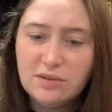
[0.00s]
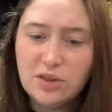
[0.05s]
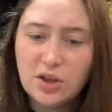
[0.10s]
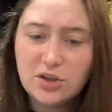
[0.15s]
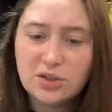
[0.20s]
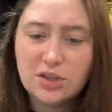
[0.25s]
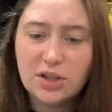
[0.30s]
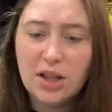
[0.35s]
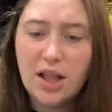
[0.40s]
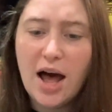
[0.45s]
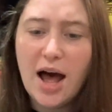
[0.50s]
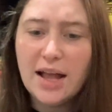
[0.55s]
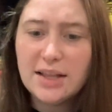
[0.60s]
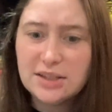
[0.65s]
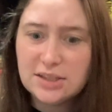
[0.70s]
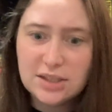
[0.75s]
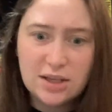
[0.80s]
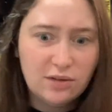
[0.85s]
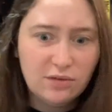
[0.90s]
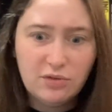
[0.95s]
There's
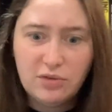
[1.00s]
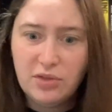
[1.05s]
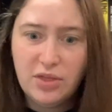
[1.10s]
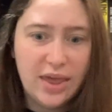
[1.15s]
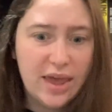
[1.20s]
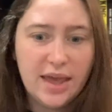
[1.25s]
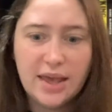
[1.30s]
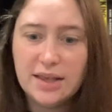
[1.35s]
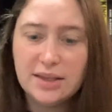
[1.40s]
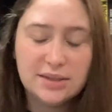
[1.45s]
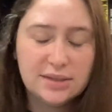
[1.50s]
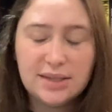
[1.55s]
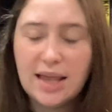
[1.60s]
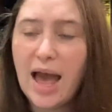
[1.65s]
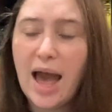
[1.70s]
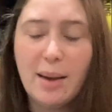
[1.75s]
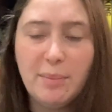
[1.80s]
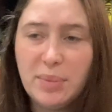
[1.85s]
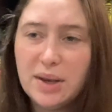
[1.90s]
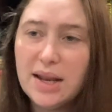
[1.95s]
lots of things
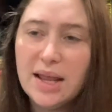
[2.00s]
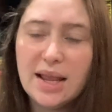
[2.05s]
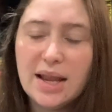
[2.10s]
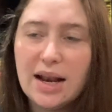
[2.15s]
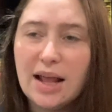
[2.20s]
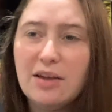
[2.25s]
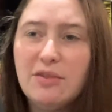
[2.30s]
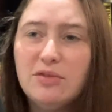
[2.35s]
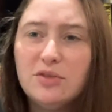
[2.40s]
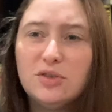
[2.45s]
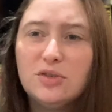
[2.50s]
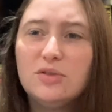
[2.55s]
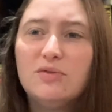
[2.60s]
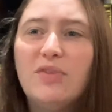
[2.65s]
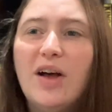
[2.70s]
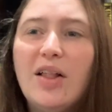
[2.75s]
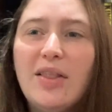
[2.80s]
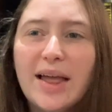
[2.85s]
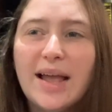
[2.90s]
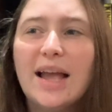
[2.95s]
happening and I
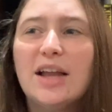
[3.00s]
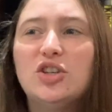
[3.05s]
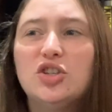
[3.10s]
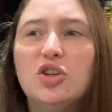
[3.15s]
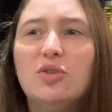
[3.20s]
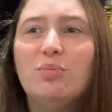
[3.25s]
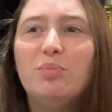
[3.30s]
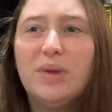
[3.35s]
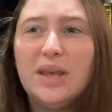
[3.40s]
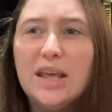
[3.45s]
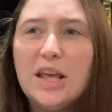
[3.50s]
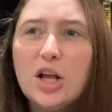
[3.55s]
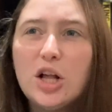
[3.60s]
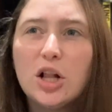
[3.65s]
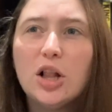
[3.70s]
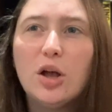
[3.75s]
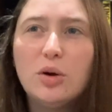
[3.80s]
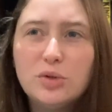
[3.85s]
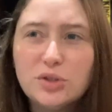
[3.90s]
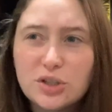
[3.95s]
felt like I should be
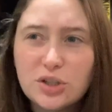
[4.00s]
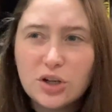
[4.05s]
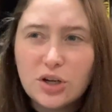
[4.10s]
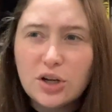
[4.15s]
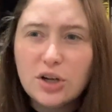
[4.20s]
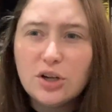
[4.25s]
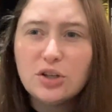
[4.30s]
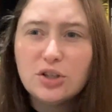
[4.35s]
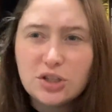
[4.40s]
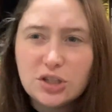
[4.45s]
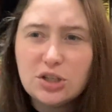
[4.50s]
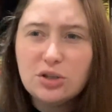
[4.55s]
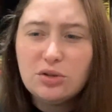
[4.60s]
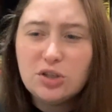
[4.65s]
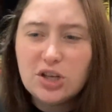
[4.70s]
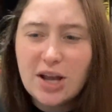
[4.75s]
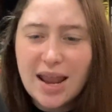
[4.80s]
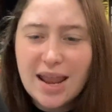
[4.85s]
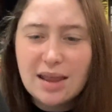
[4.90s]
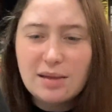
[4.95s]
closer to
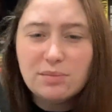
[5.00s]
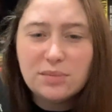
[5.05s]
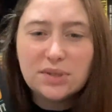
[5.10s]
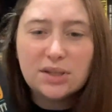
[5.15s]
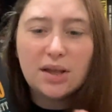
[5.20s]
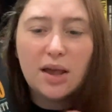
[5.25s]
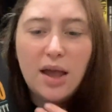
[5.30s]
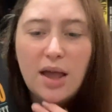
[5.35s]
James,